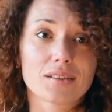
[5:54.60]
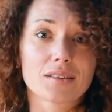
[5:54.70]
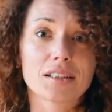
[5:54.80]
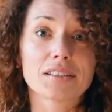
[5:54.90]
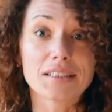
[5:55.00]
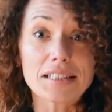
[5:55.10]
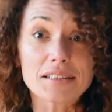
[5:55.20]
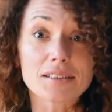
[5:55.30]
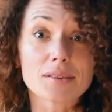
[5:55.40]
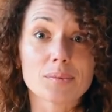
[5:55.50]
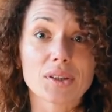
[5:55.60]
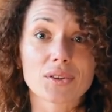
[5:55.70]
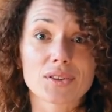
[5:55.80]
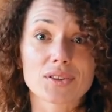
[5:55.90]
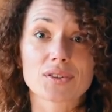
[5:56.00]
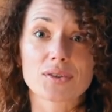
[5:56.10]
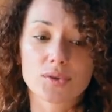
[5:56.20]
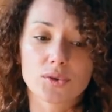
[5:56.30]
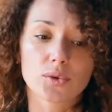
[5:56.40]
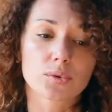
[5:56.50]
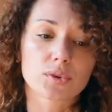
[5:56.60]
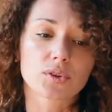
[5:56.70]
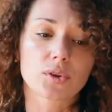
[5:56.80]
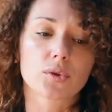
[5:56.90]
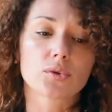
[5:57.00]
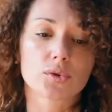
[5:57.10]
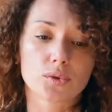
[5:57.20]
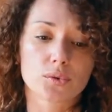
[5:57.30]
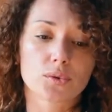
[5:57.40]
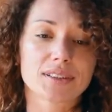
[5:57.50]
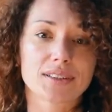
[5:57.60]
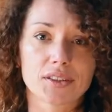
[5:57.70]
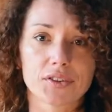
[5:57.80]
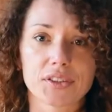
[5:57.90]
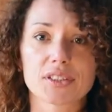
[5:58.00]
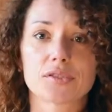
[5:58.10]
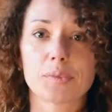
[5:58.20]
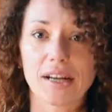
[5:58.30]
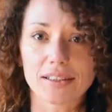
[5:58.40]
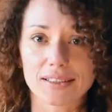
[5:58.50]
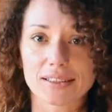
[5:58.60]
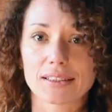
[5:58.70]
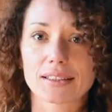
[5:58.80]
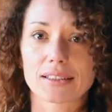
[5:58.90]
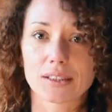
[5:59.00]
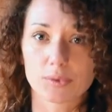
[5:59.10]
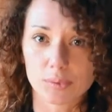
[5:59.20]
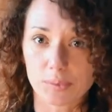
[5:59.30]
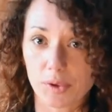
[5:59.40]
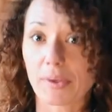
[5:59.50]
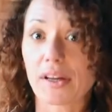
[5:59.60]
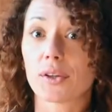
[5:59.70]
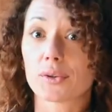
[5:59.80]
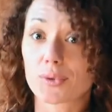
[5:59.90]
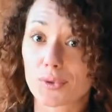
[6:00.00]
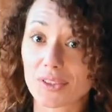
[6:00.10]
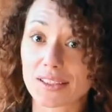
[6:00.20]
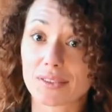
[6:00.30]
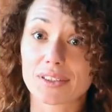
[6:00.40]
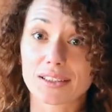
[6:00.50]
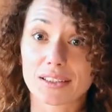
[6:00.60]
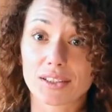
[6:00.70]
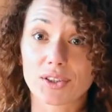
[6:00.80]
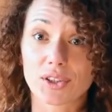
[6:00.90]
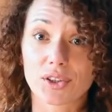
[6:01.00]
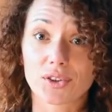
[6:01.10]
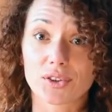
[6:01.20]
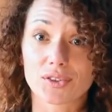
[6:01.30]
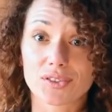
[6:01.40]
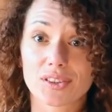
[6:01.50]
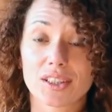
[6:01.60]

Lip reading: retreat, because you will go through a series of practices that will prepare you to receive this initiation,